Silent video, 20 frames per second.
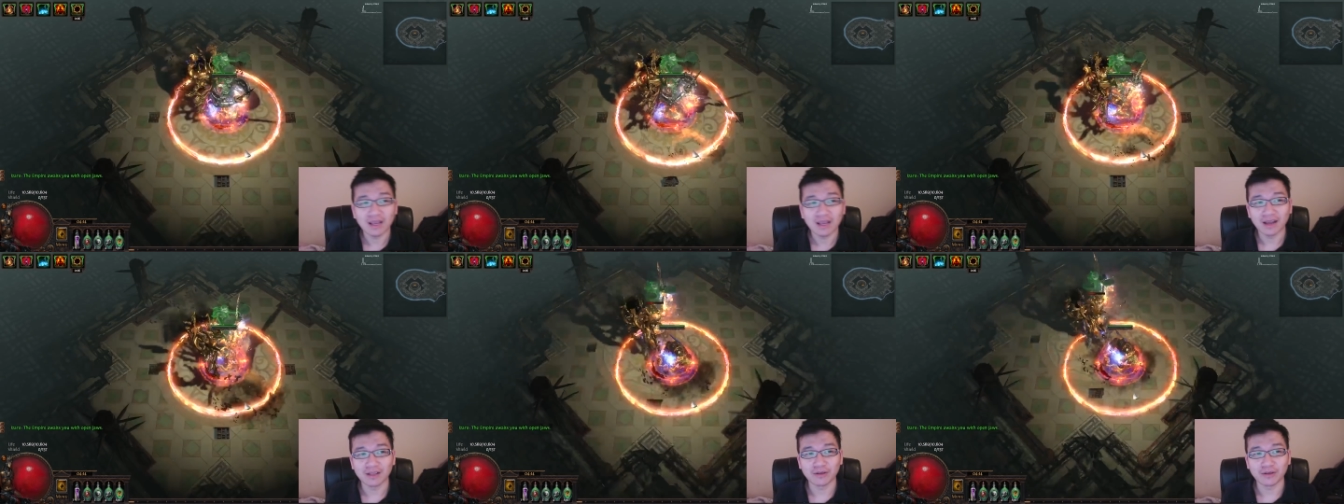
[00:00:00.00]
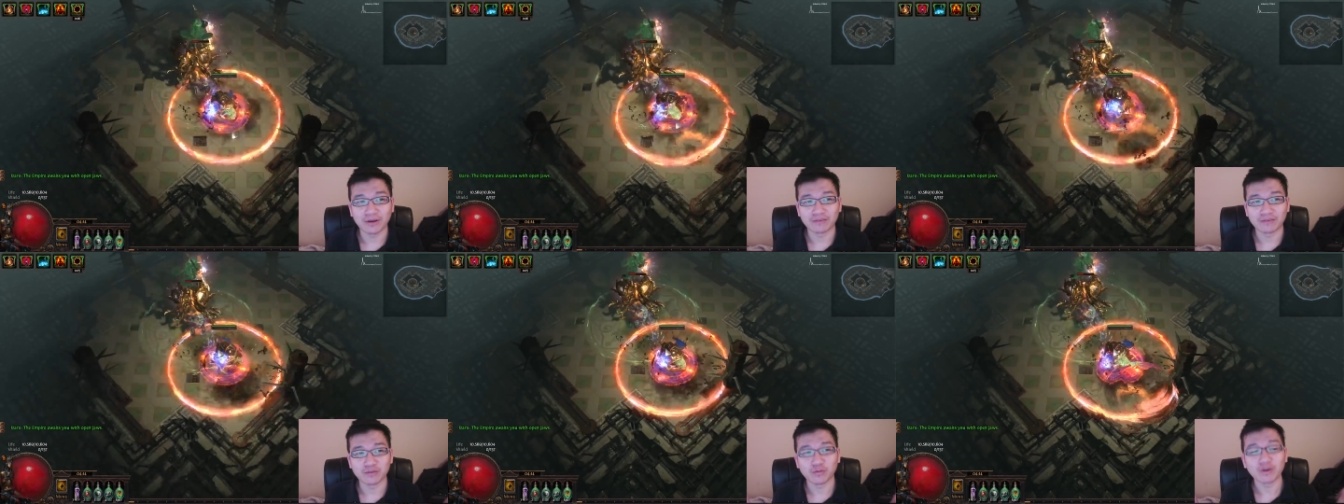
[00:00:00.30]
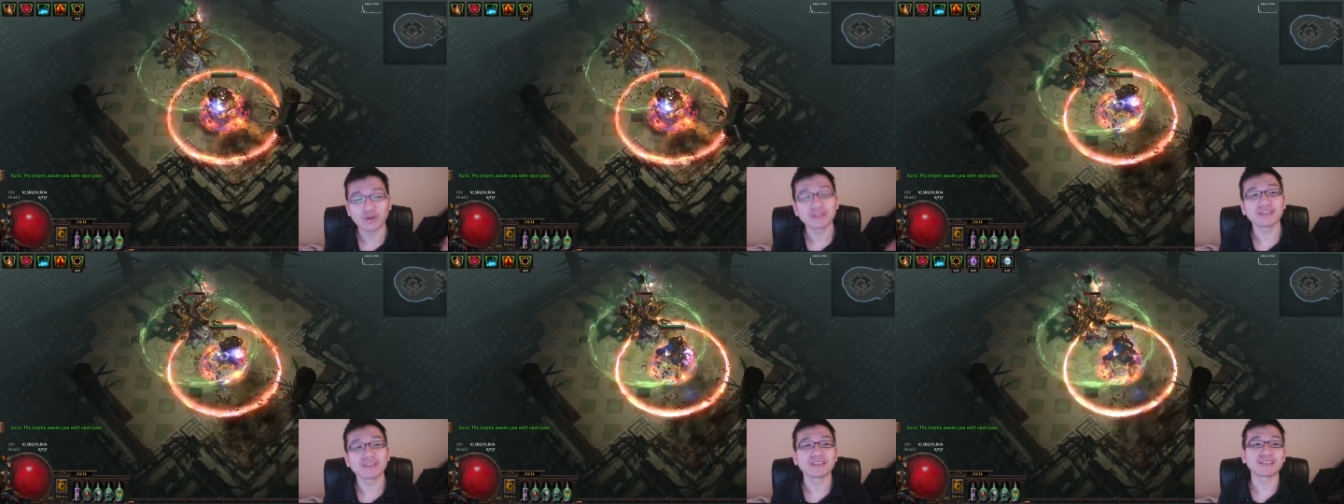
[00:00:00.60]
Hello
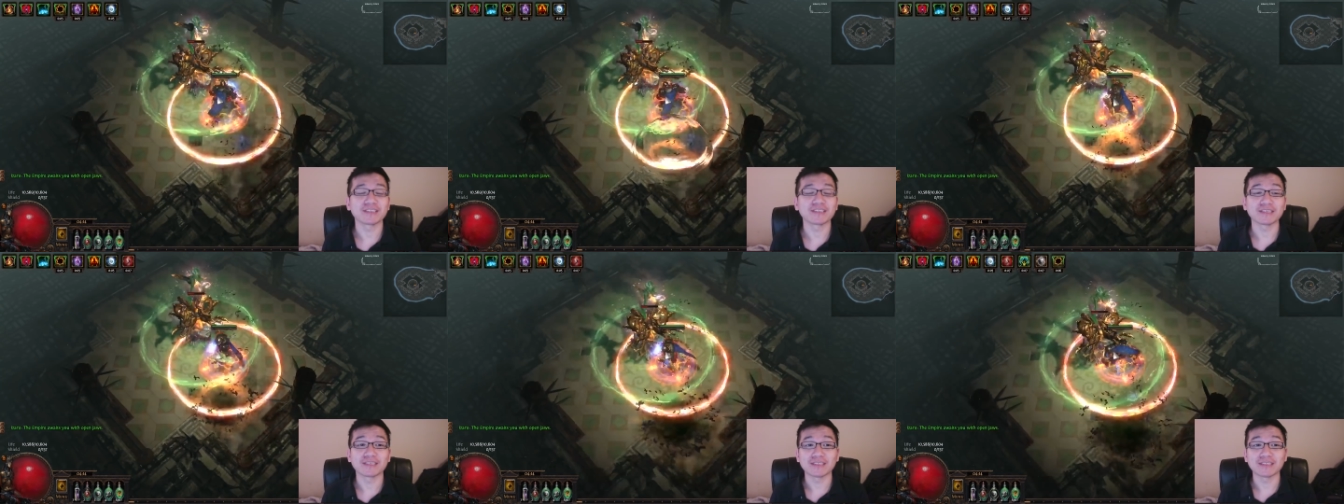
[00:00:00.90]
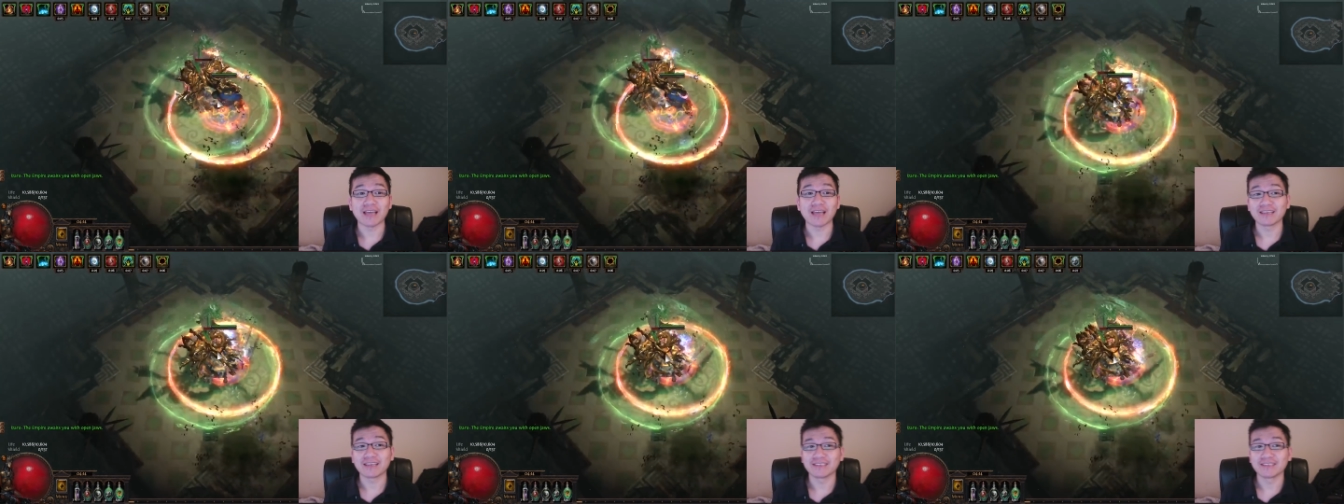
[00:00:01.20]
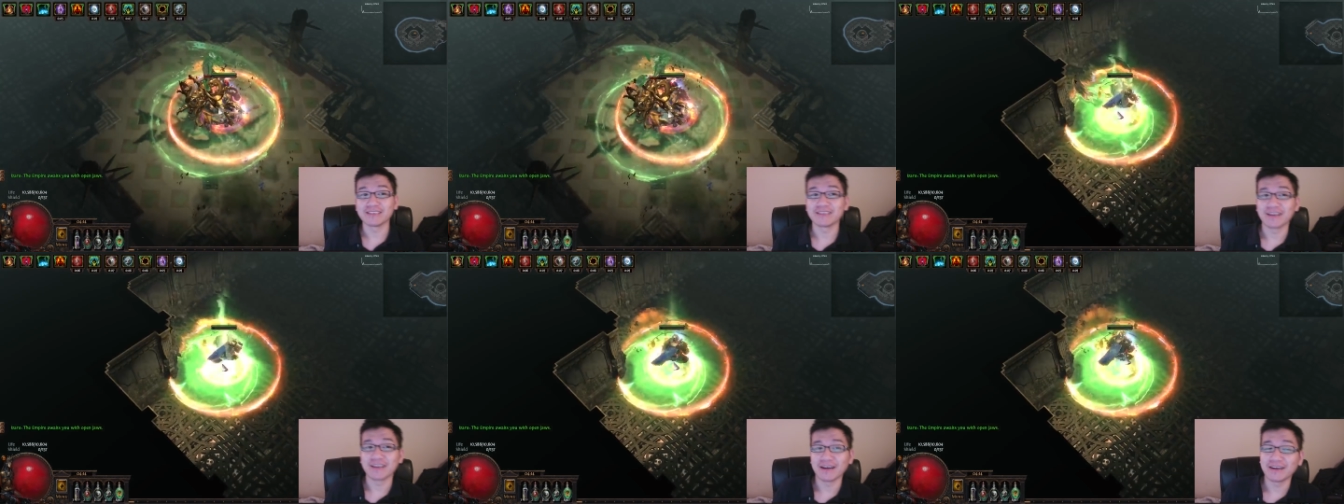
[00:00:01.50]
everyone, this is That
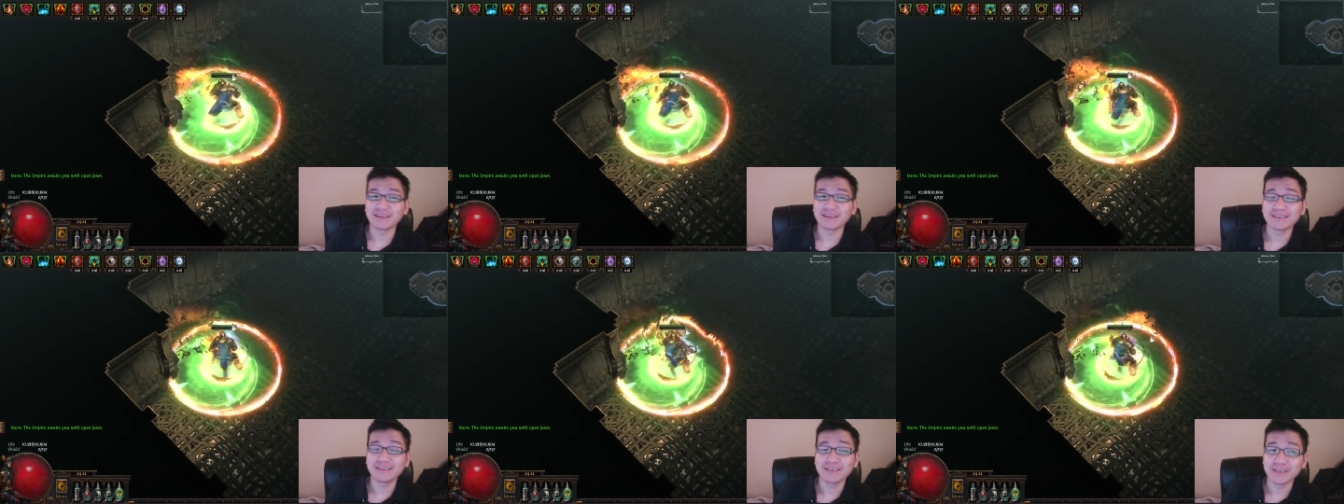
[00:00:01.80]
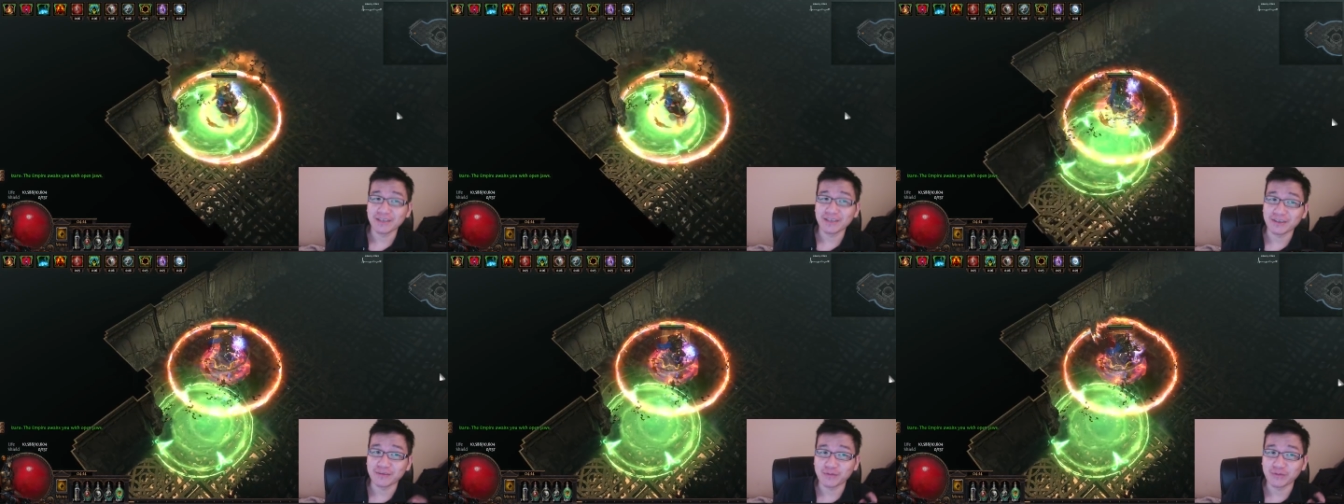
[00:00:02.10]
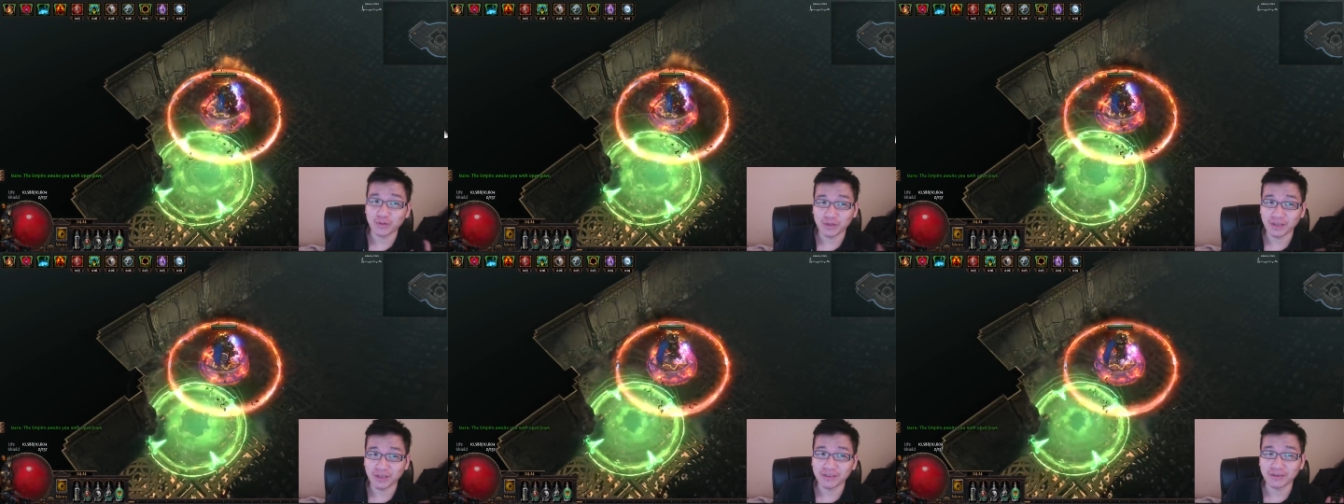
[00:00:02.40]
Yi Guy, here
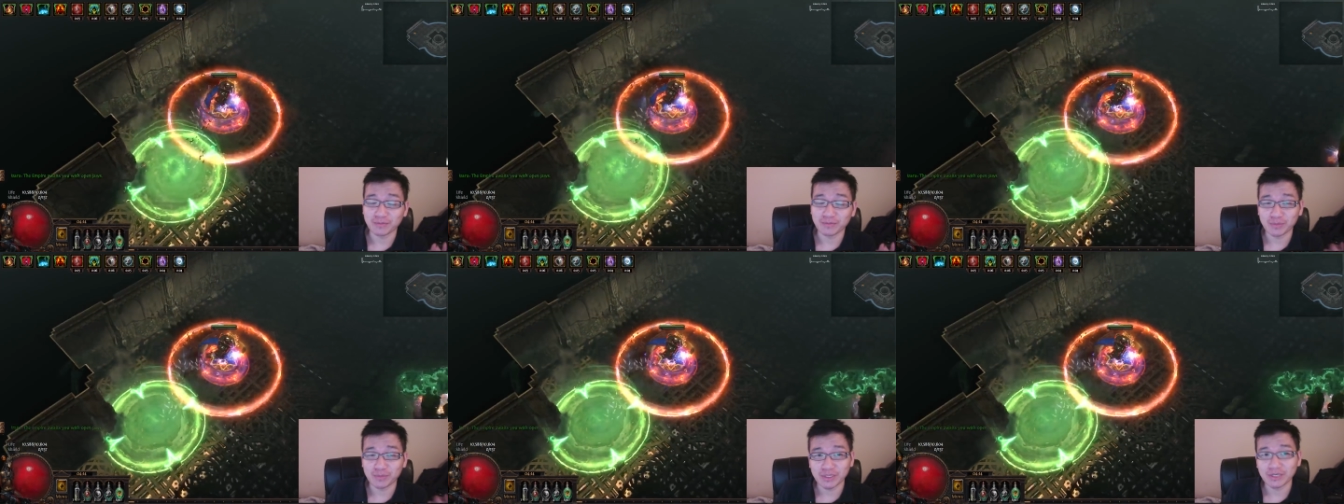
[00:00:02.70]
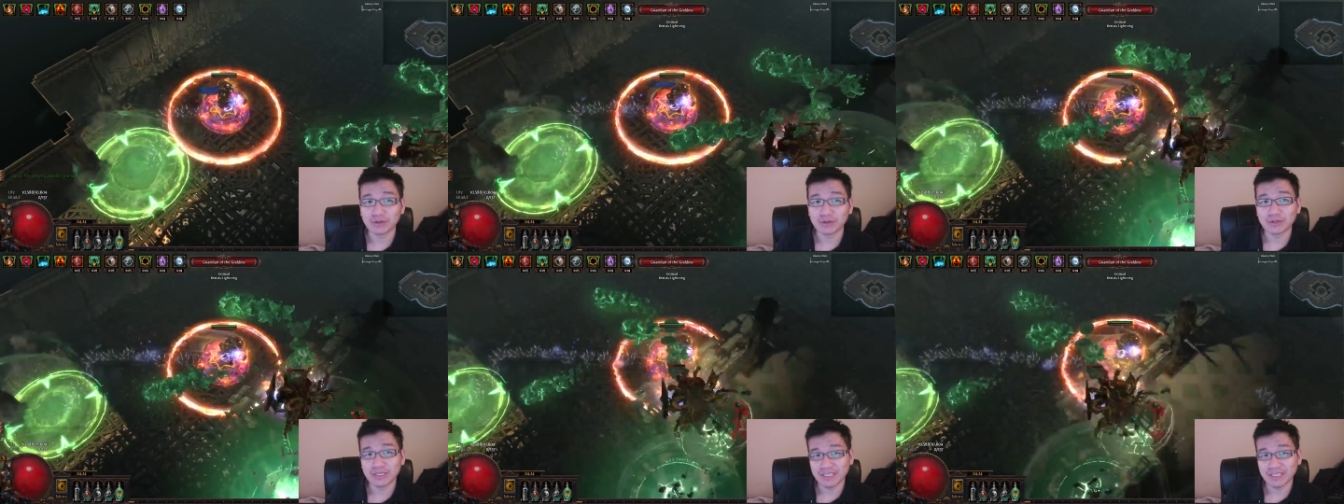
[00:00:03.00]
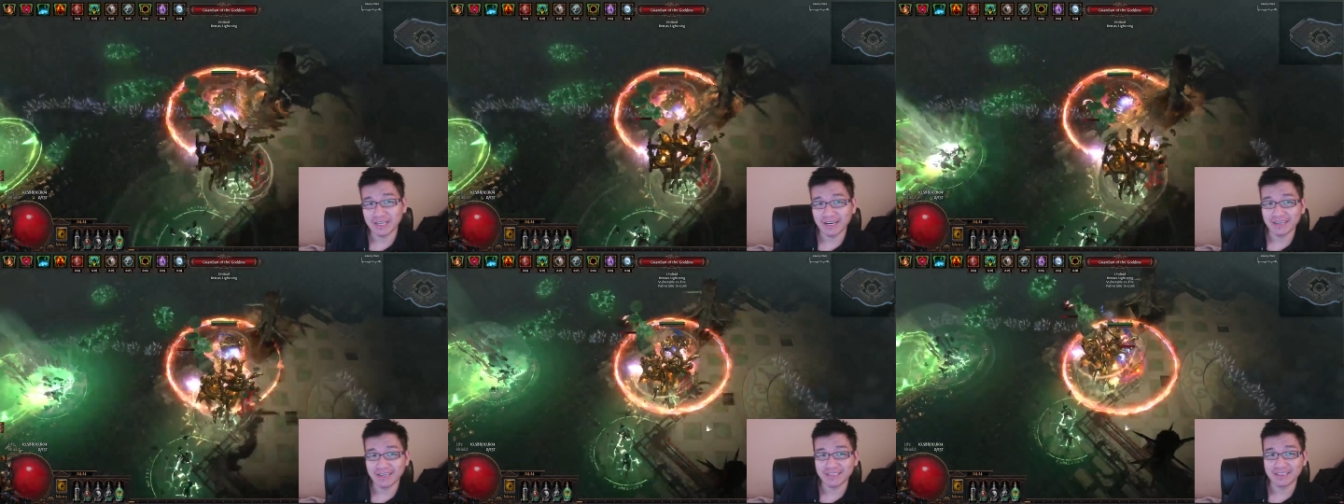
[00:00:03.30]
for another PoE
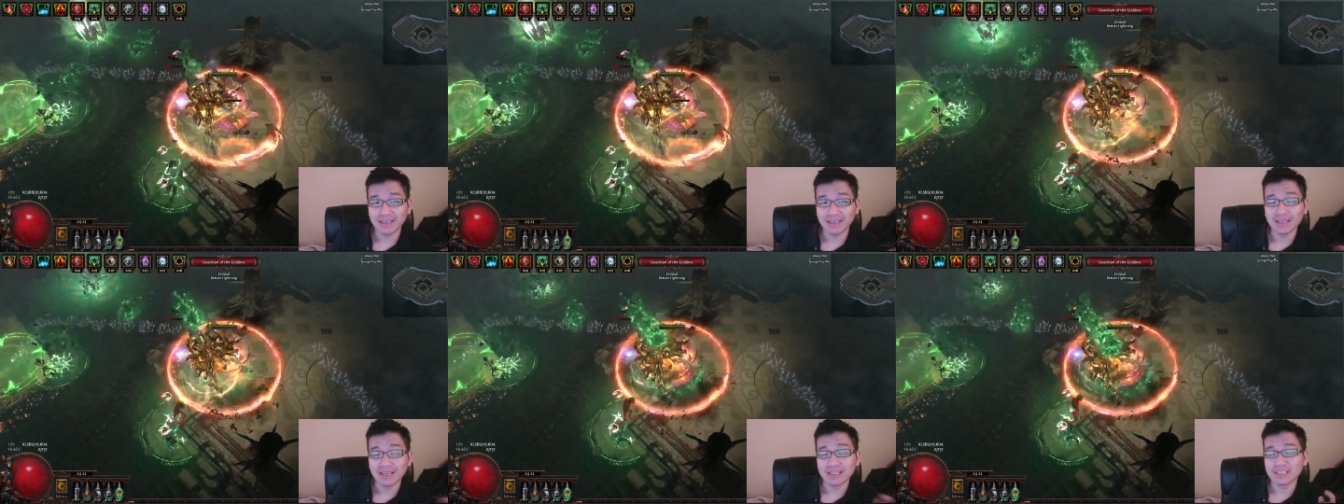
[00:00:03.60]
guide,